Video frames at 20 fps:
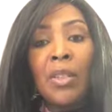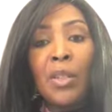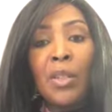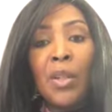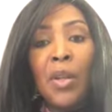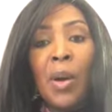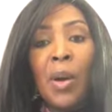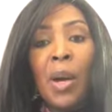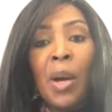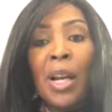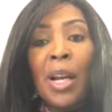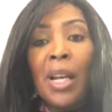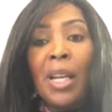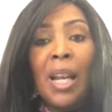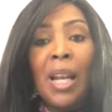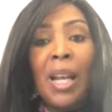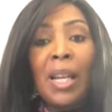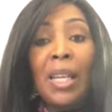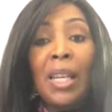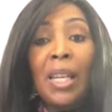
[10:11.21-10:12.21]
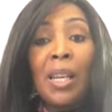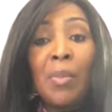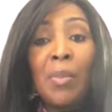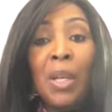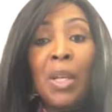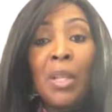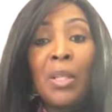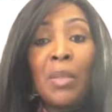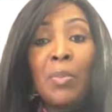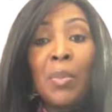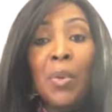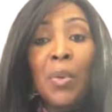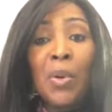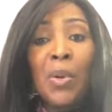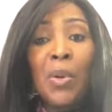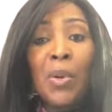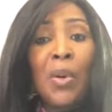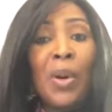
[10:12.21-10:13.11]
you know, I can't play the sport,